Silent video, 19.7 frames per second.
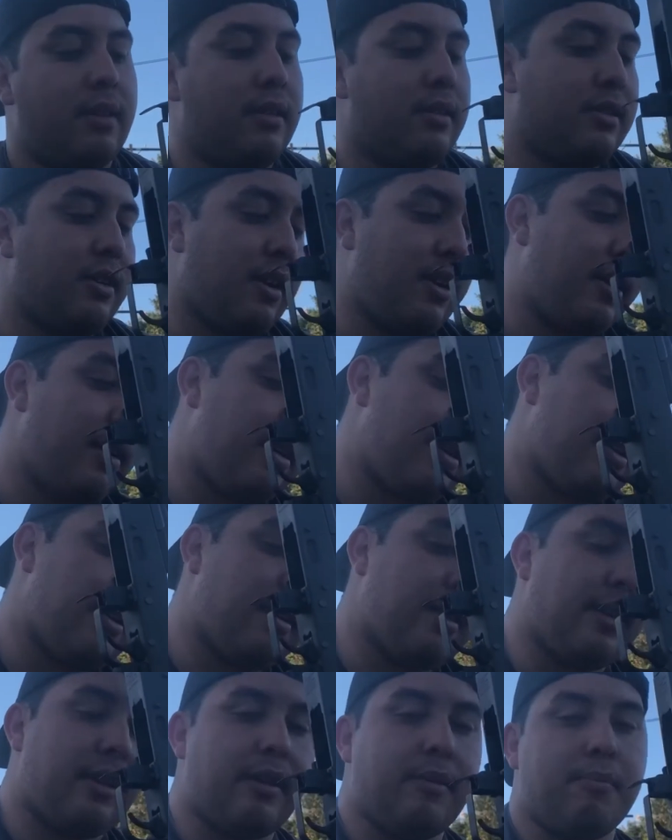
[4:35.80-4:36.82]
Sorry,
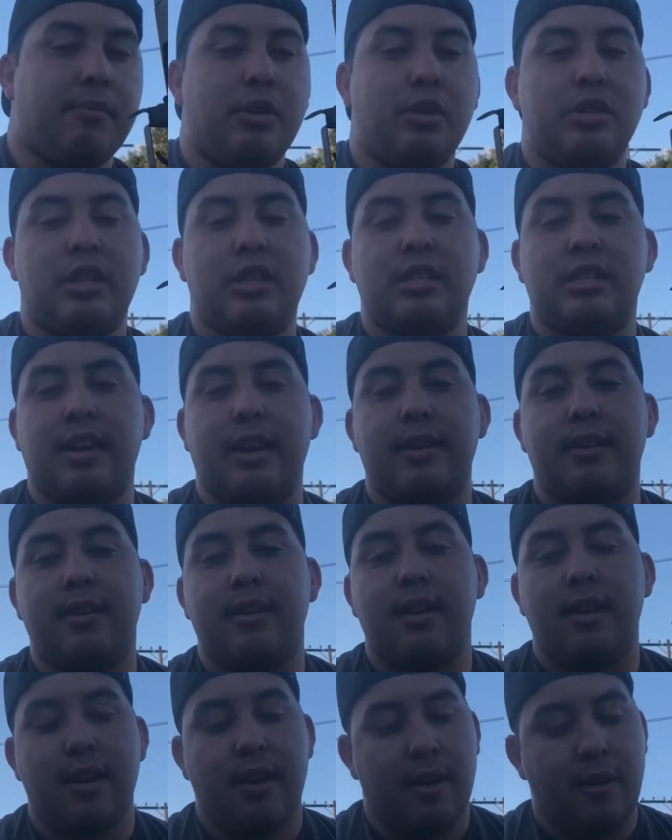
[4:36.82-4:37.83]
use this side.
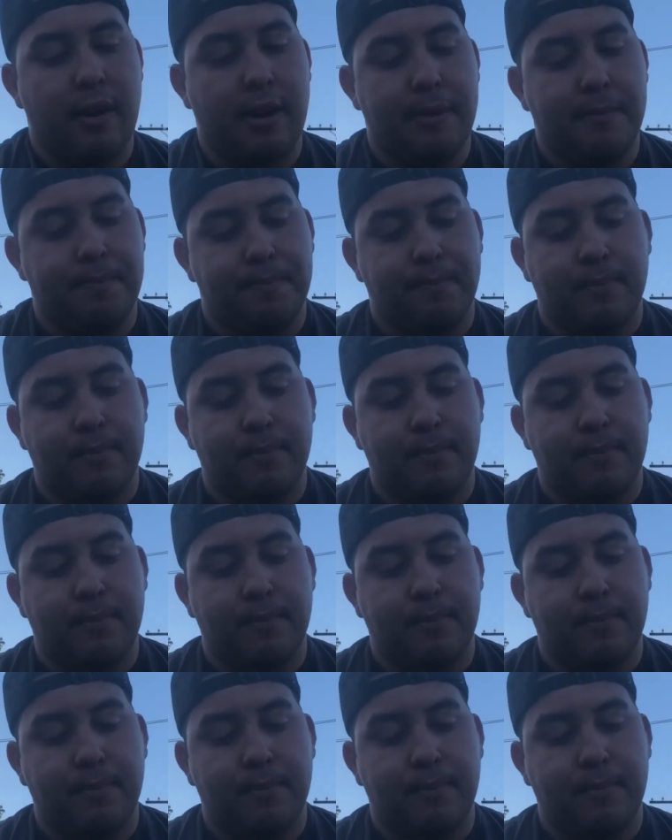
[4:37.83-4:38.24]
All right,